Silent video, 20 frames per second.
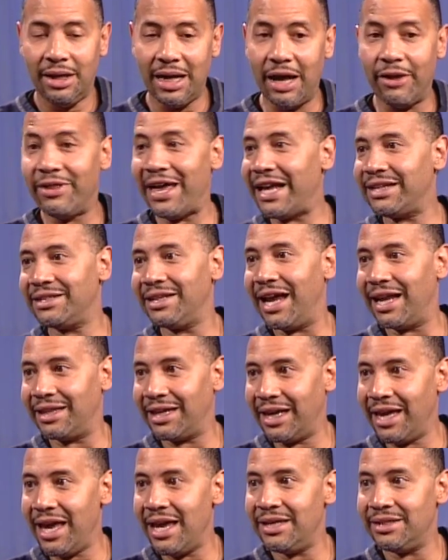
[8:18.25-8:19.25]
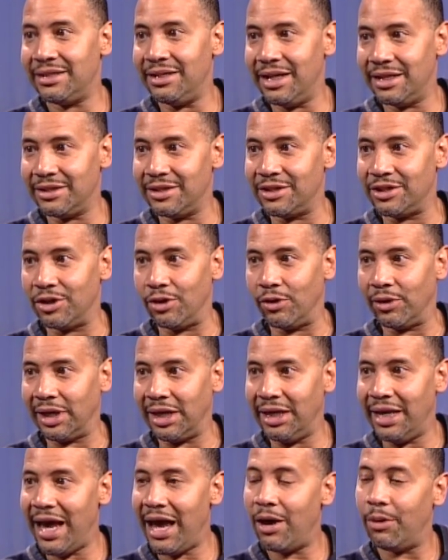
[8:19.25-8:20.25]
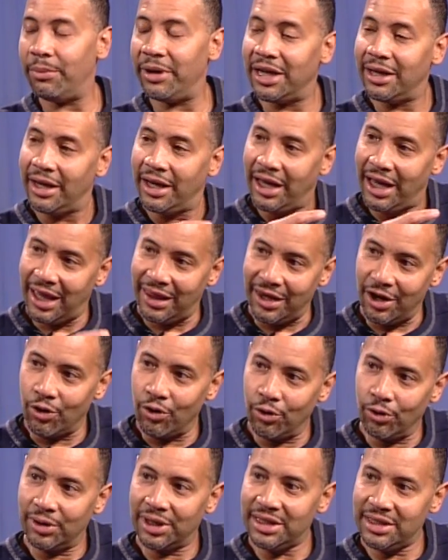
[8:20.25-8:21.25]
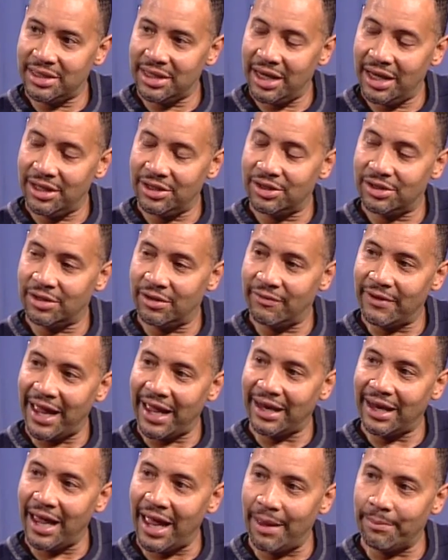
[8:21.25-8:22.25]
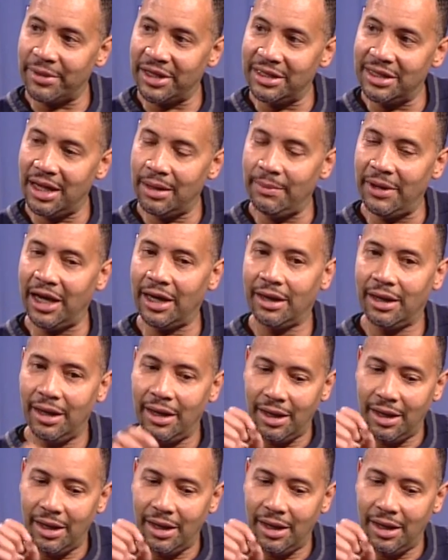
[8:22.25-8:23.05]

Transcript: Now, that's not the case mm-hmm. necessarily mm-hmm. now, but mm-hmm. in the early stages of that epidemic,